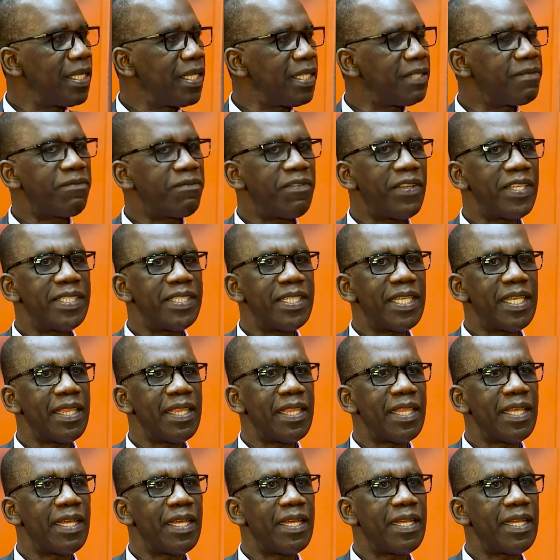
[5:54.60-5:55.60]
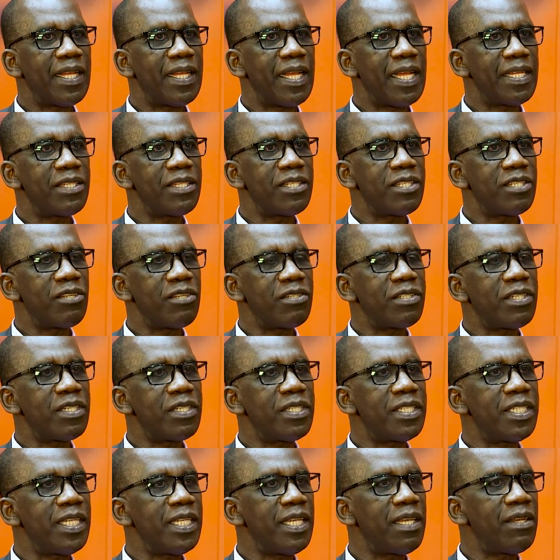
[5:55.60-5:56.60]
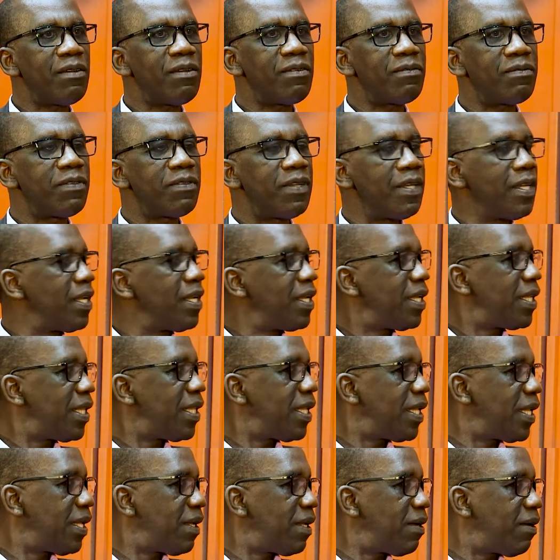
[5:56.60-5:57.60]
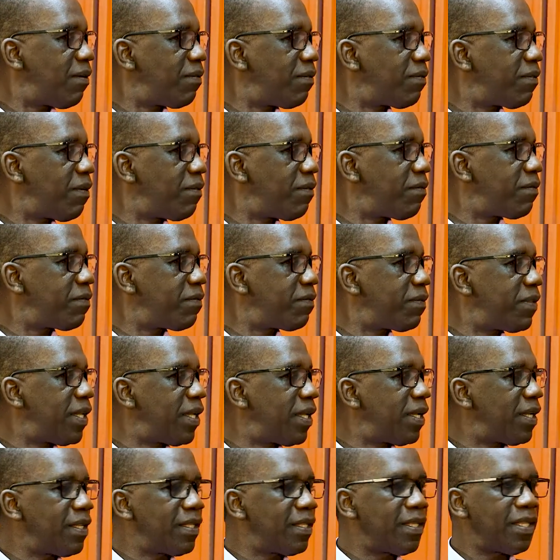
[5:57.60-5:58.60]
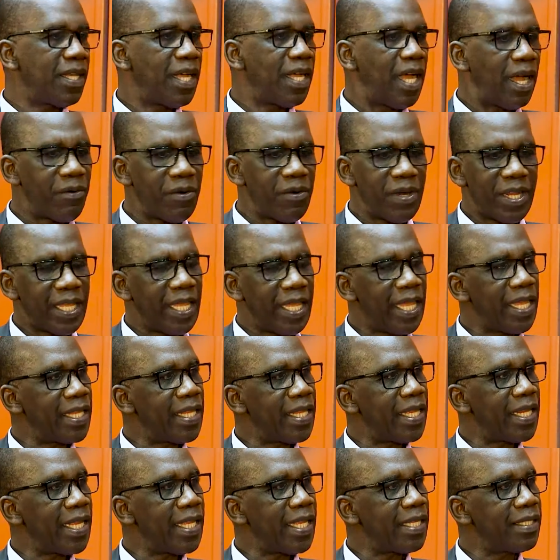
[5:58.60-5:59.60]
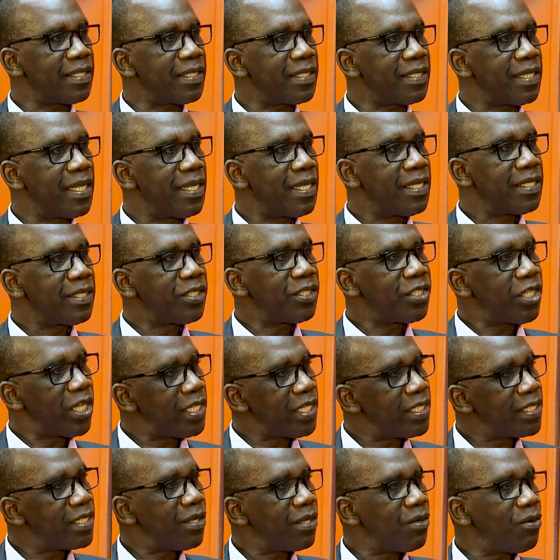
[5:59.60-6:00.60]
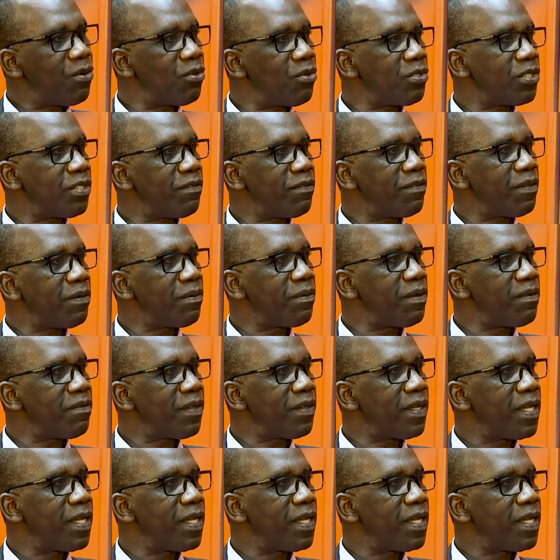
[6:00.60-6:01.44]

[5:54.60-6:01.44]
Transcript: is facing the uncertainty of the hurricane that has changed the course of the river.